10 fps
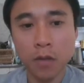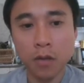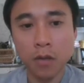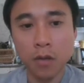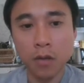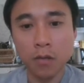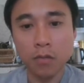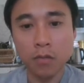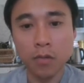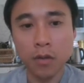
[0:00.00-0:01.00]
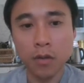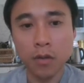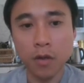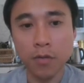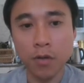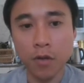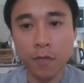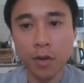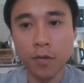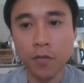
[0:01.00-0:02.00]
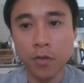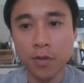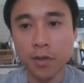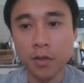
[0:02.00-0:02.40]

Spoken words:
Yeah, we're going to go for an overbet here with Queen 10.